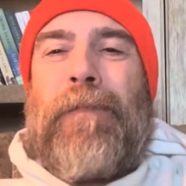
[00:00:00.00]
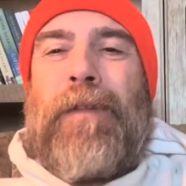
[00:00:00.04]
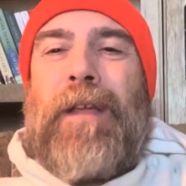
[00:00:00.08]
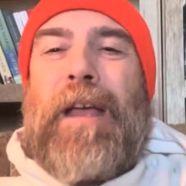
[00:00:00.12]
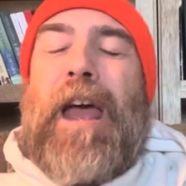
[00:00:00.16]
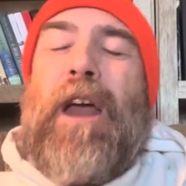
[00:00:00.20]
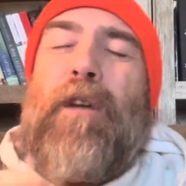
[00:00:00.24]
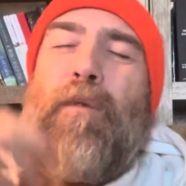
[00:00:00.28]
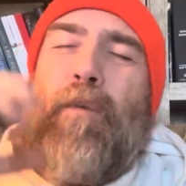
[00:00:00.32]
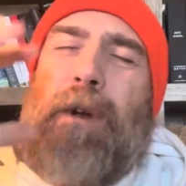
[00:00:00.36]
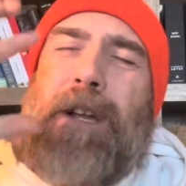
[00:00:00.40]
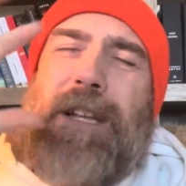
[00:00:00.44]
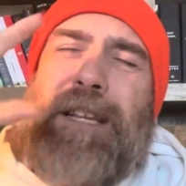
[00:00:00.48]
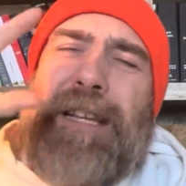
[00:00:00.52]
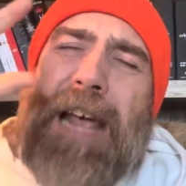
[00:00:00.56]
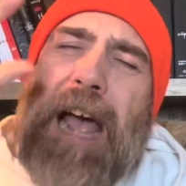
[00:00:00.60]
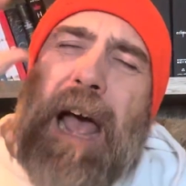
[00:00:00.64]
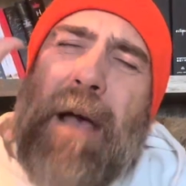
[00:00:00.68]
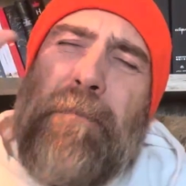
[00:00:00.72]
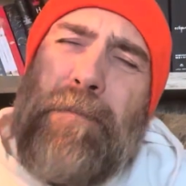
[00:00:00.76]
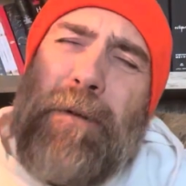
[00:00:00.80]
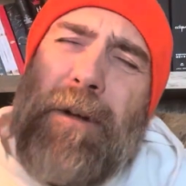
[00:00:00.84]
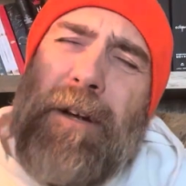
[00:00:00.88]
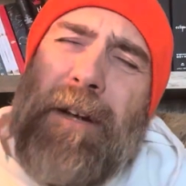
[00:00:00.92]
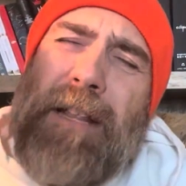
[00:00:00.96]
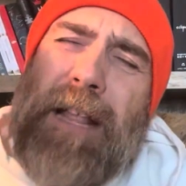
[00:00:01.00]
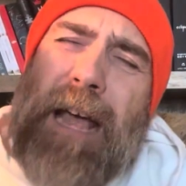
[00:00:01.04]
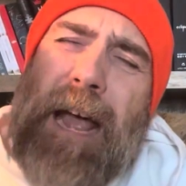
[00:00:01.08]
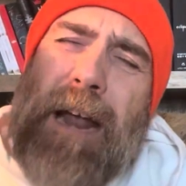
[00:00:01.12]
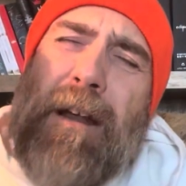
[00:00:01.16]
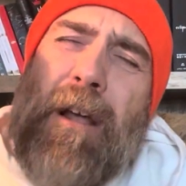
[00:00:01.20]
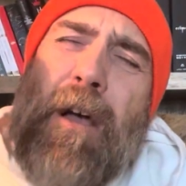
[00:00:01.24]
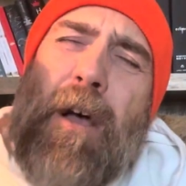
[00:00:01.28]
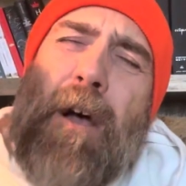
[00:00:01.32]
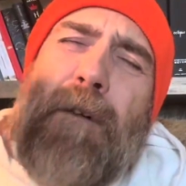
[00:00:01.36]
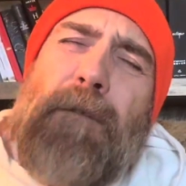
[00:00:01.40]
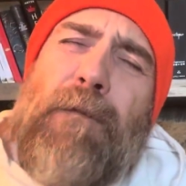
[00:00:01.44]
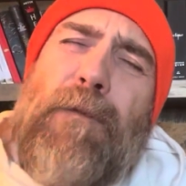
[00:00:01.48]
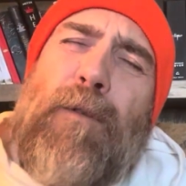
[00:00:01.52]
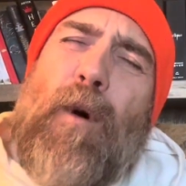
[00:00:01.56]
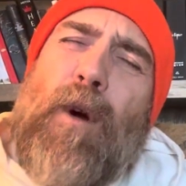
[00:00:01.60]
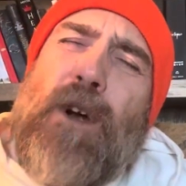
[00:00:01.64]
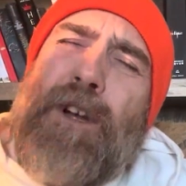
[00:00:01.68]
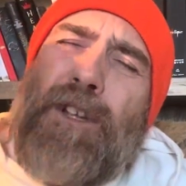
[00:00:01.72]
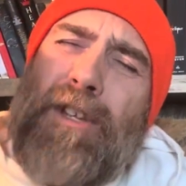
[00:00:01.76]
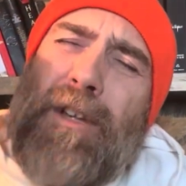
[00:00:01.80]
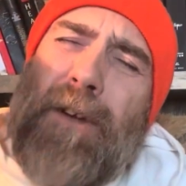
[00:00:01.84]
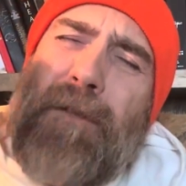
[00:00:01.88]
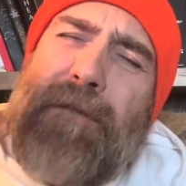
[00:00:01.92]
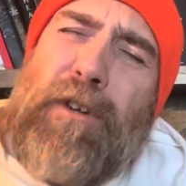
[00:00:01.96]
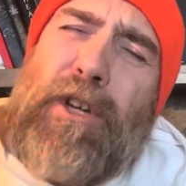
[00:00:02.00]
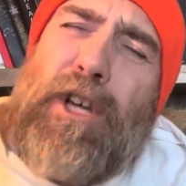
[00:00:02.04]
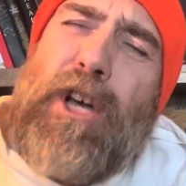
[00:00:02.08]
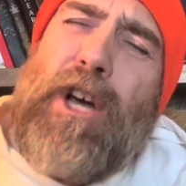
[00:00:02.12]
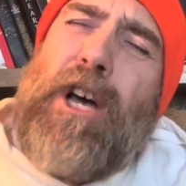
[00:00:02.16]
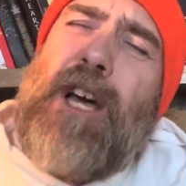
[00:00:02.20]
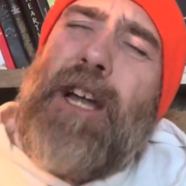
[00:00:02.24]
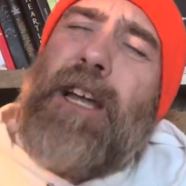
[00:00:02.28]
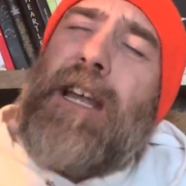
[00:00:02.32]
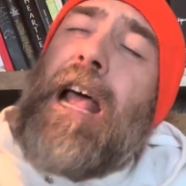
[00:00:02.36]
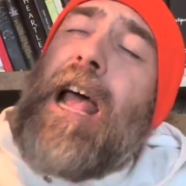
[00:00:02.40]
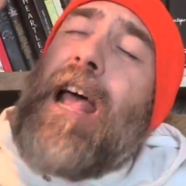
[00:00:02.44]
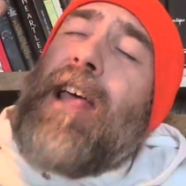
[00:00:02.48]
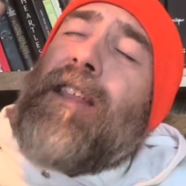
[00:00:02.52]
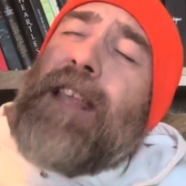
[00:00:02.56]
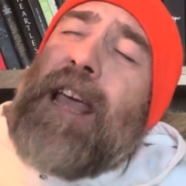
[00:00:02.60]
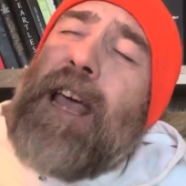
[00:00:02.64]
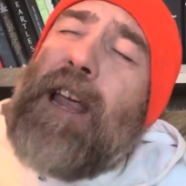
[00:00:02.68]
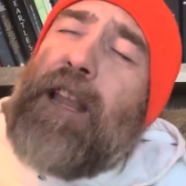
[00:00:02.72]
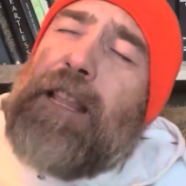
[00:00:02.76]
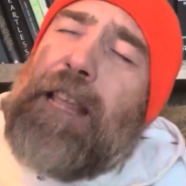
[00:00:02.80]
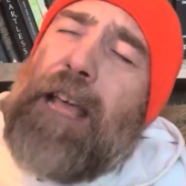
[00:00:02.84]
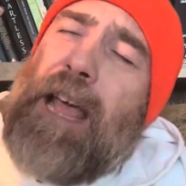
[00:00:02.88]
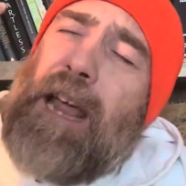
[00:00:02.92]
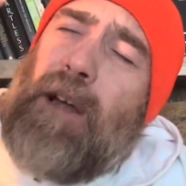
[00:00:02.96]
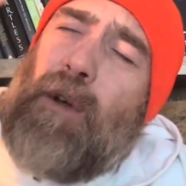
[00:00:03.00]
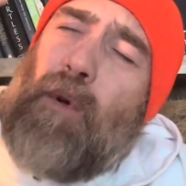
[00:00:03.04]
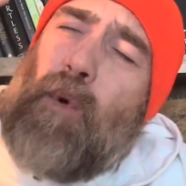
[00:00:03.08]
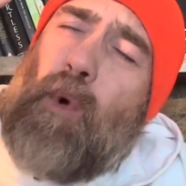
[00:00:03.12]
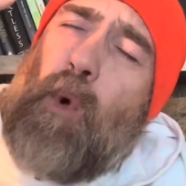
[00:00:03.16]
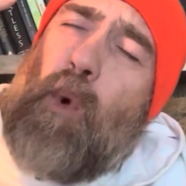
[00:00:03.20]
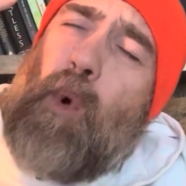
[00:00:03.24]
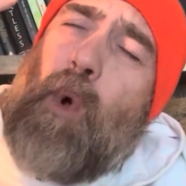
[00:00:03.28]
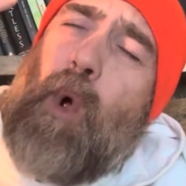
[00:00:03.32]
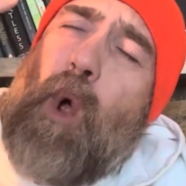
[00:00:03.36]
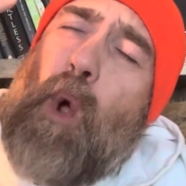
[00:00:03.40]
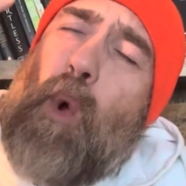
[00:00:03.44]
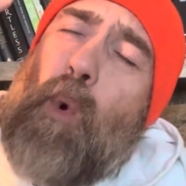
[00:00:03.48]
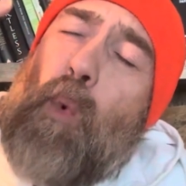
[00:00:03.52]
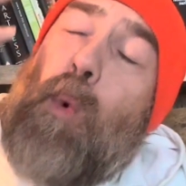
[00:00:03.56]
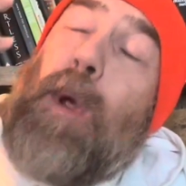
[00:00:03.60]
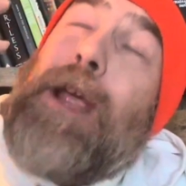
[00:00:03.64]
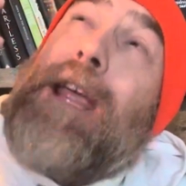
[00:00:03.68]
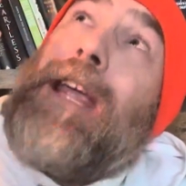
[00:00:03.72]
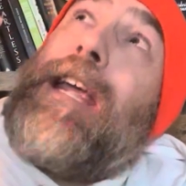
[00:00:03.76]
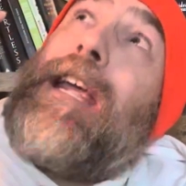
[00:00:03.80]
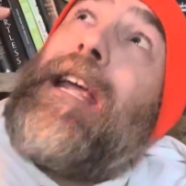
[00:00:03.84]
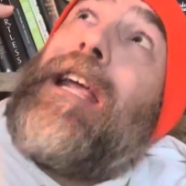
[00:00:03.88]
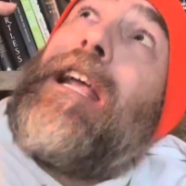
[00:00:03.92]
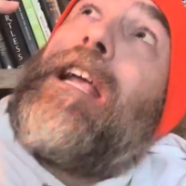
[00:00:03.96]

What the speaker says: And we tap into that force of good that we